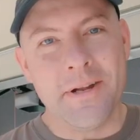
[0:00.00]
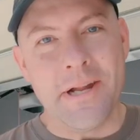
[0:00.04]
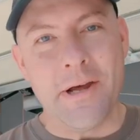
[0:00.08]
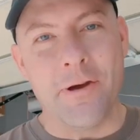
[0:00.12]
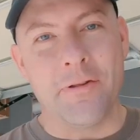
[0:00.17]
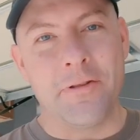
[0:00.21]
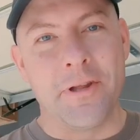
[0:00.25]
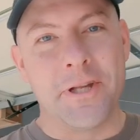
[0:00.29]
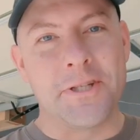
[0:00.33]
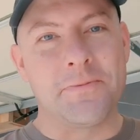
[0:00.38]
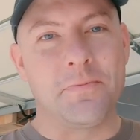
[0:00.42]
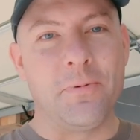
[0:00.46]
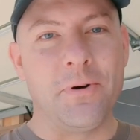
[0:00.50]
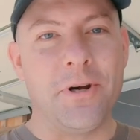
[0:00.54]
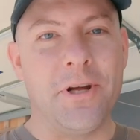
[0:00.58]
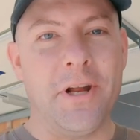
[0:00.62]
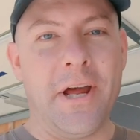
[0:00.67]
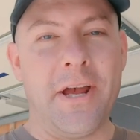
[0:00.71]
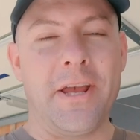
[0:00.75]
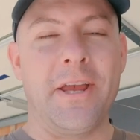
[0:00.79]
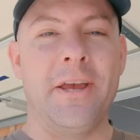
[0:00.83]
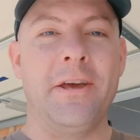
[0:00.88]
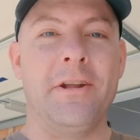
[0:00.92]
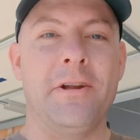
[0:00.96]
Now at this
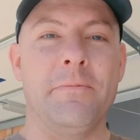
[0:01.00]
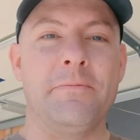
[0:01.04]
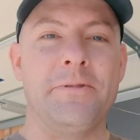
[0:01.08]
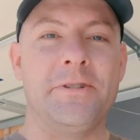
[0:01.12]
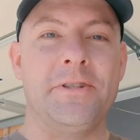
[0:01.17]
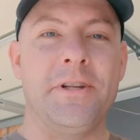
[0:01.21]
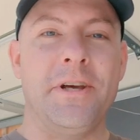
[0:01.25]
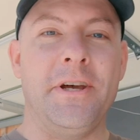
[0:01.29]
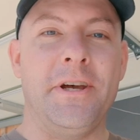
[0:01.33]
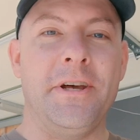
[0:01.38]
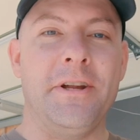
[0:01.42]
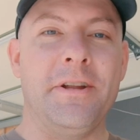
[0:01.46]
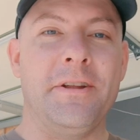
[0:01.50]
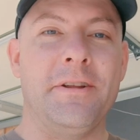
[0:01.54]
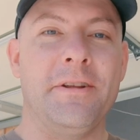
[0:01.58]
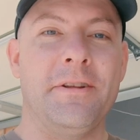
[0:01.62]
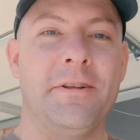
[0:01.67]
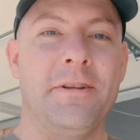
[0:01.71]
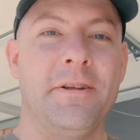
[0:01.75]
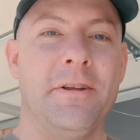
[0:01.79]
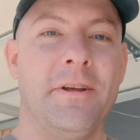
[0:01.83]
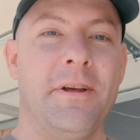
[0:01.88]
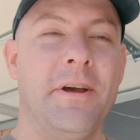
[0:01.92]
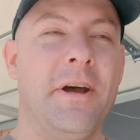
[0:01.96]
point, I can get upset.
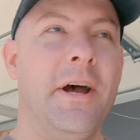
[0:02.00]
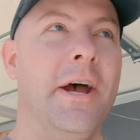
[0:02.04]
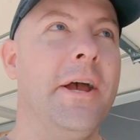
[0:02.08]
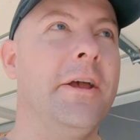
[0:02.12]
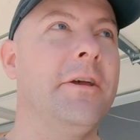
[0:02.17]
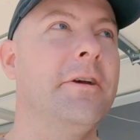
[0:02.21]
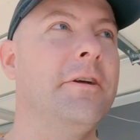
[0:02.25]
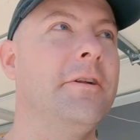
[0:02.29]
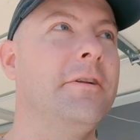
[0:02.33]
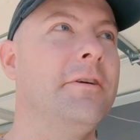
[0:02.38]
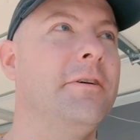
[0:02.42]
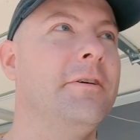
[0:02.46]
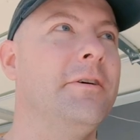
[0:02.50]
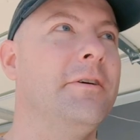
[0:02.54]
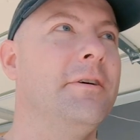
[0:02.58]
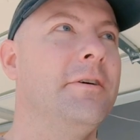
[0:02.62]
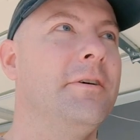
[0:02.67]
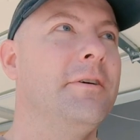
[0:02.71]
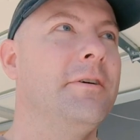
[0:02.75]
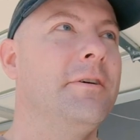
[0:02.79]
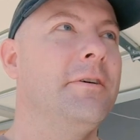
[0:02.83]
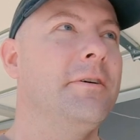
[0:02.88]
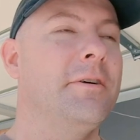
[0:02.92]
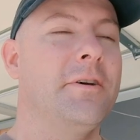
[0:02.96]
I could
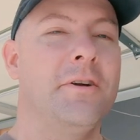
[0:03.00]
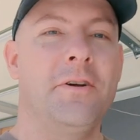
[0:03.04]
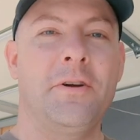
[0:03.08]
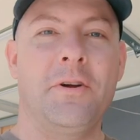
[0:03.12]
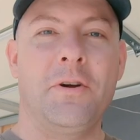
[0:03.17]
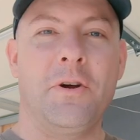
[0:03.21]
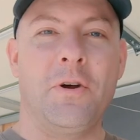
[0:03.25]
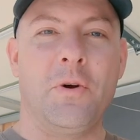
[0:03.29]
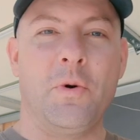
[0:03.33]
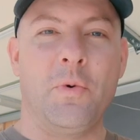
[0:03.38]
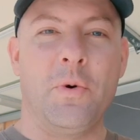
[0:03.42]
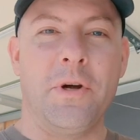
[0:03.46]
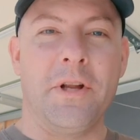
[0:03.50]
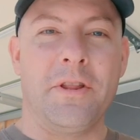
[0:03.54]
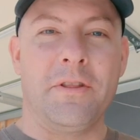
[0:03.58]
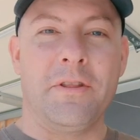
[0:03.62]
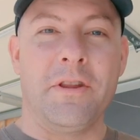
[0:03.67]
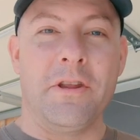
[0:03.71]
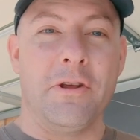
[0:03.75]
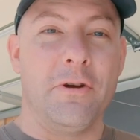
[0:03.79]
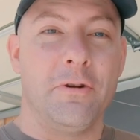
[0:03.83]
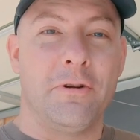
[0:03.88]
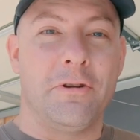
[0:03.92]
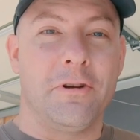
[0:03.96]

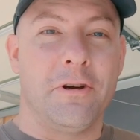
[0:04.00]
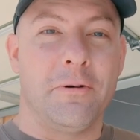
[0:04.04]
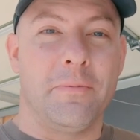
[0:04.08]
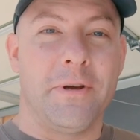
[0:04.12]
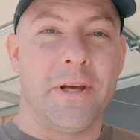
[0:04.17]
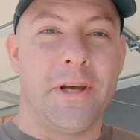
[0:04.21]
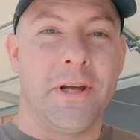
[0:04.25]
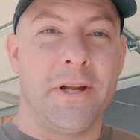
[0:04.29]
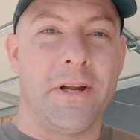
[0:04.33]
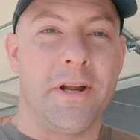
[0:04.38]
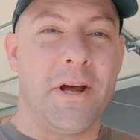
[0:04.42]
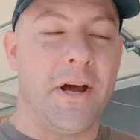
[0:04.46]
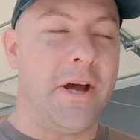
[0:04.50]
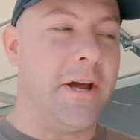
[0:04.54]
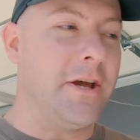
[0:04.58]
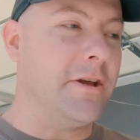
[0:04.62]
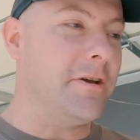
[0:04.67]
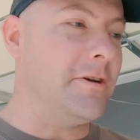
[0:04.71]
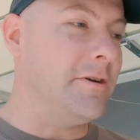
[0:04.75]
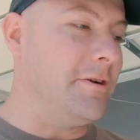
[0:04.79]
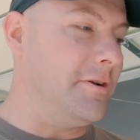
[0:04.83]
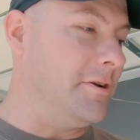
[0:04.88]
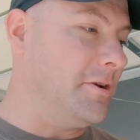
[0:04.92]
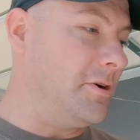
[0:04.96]
quit YouTubing. I
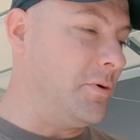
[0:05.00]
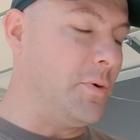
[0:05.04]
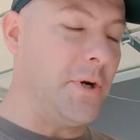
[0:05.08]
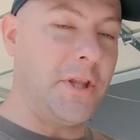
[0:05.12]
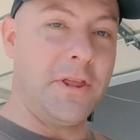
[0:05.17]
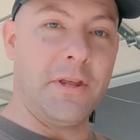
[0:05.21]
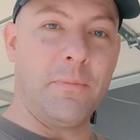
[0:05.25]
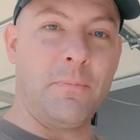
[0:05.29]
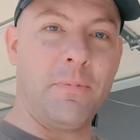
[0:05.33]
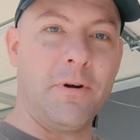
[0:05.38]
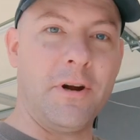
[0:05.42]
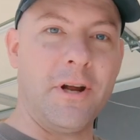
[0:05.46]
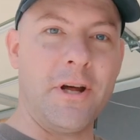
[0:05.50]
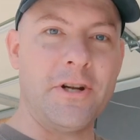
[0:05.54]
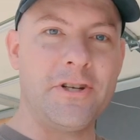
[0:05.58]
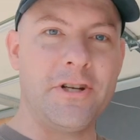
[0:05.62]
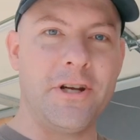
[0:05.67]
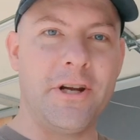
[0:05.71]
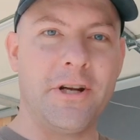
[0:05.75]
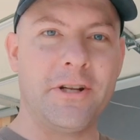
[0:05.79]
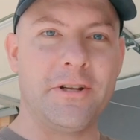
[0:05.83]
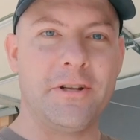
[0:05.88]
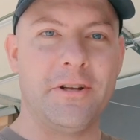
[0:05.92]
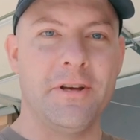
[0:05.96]
could quit the
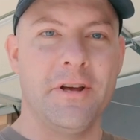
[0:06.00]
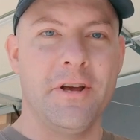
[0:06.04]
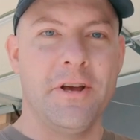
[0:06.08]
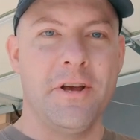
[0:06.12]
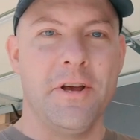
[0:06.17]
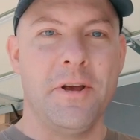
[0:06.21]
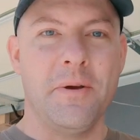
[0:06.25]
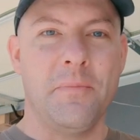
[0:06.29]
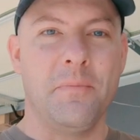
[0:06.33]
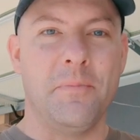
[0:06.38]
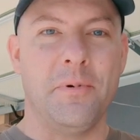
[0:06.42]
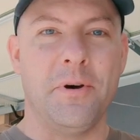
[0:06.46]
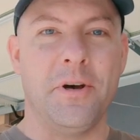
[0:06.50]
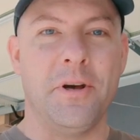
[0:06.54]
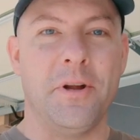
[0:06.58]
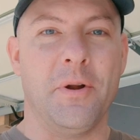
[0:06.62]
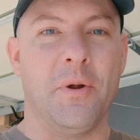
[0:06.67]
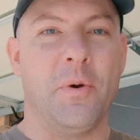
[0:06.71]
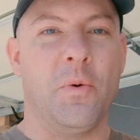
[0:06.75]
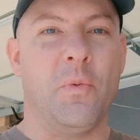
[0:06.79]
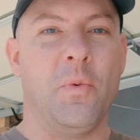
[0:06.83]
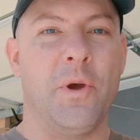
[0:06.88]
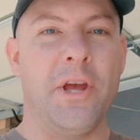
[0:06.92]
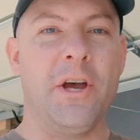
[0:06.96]
project. But
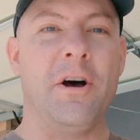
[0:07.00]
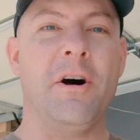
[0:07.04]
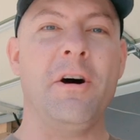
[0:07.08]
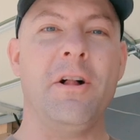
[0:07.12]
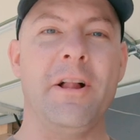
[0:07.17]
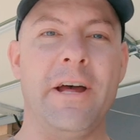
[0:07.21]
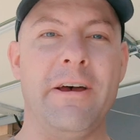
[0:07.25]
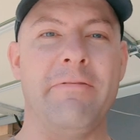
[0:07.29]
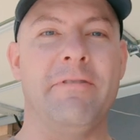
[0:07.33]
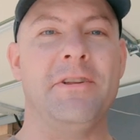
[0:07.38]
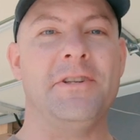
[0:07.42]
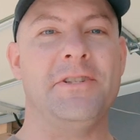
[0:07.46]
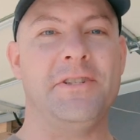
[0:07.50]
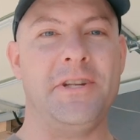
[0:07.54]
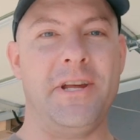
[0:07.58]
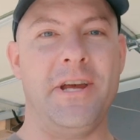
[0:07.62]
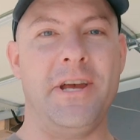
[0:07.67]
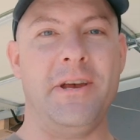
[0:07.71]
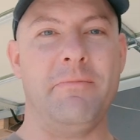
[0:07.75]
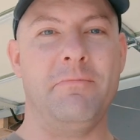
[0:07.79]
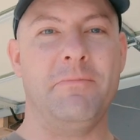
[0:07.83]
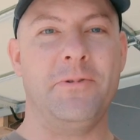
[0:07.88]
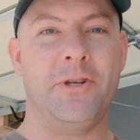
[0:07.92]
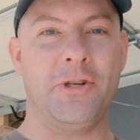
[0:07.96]
we all have the
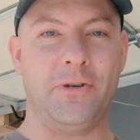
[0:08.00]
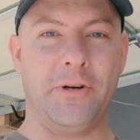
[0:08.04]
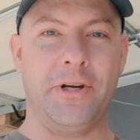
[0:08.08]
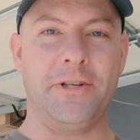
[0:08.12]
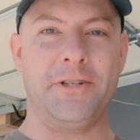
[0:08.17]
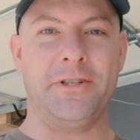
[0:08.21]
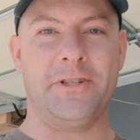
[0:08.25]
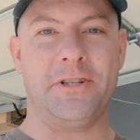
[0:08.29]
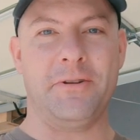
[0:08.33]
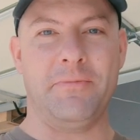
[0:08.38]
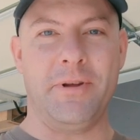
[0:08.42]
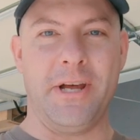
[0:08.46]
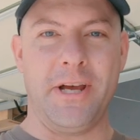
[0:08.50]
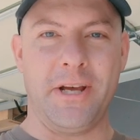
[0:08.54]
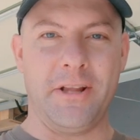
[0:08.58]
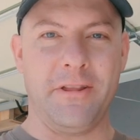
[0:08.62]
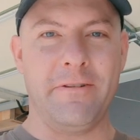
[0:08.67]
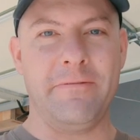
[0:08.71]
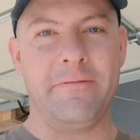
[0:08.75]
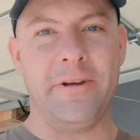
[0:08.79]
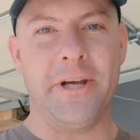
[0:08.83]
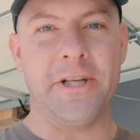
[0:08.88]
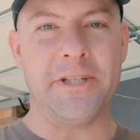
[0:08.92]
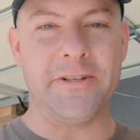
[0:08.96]
same choices to make in
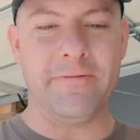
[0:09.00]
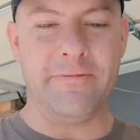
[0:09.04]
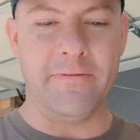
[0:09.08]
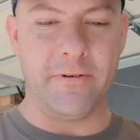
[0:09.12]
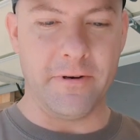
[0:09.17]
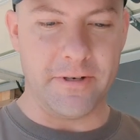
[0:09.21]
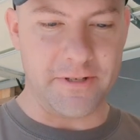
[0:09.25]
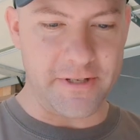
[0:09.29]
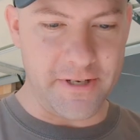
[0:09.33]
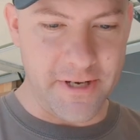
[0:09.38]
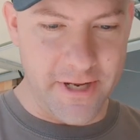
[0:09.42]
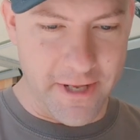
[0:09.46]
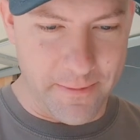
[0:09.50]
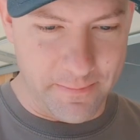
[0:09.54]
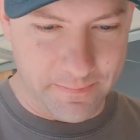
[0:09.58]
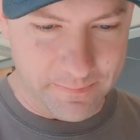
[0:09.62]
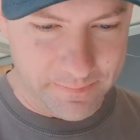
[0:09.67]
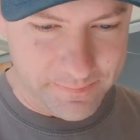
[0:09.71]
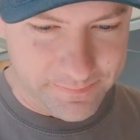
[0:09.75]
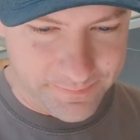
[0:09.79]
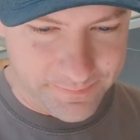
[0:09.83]
the face of adversity.